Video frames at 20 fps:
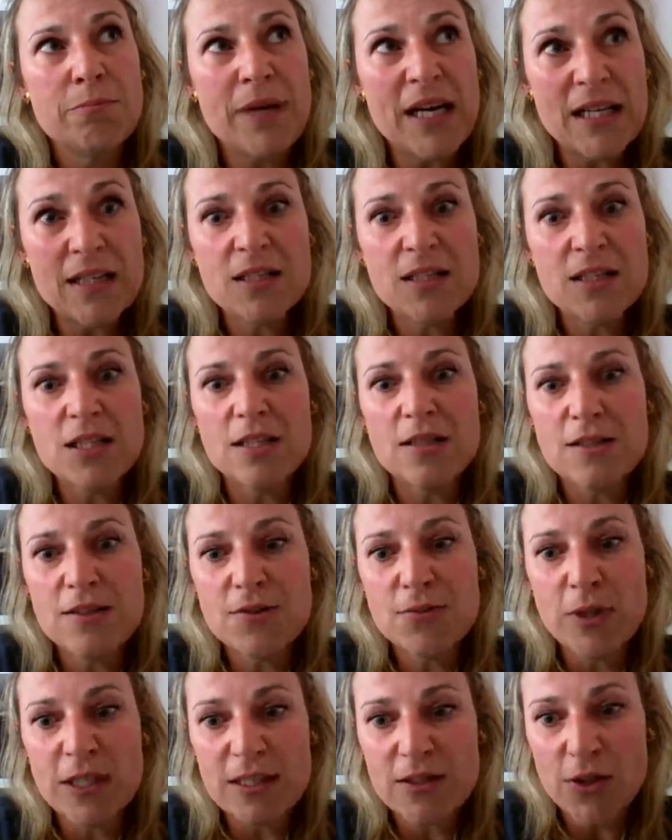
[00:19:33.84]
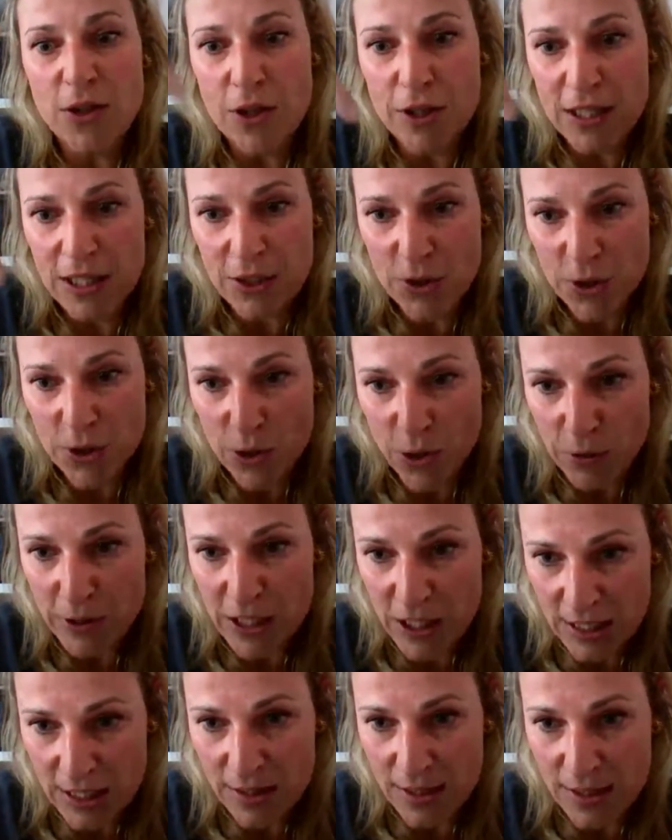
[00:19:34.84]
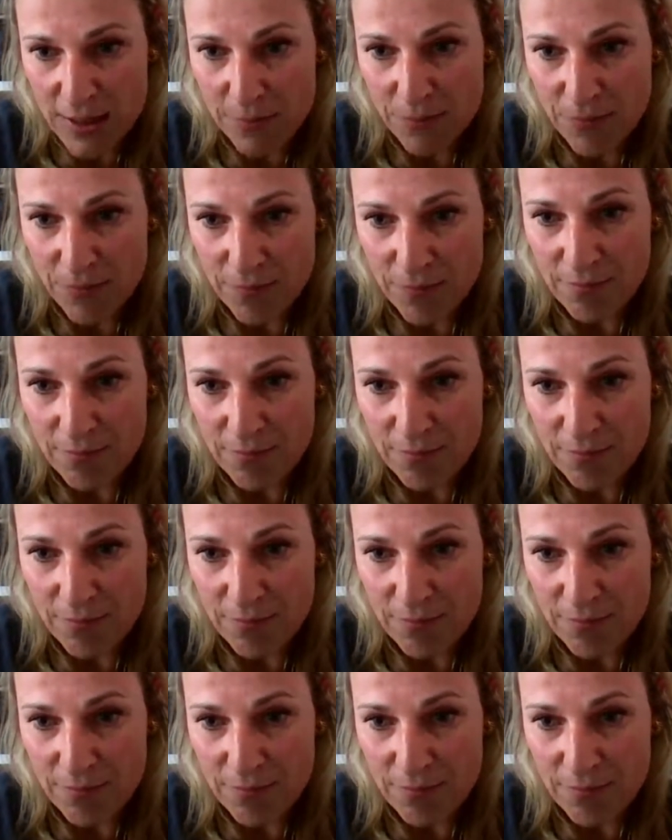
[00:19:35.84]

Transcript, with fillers: Belgians with Turkish origins.